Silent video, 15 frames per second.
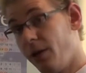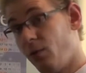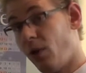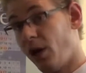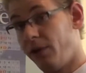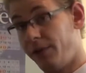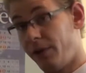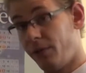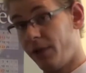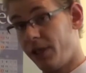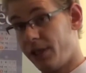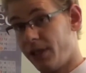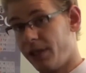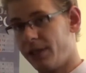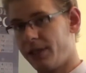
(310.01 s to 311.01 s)
one of the
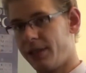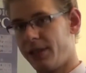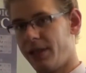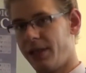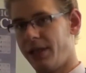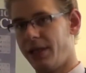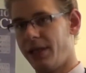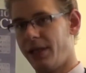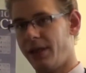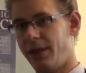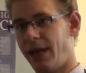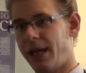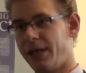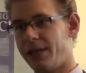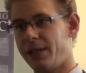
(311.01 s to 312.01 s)
reasons
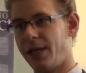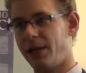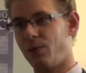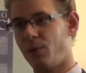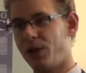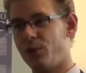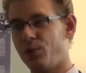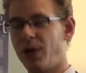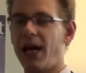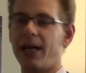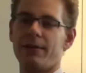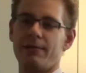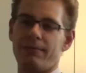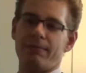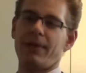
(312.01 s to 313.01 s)
that we do
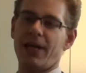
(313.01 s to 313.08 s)
not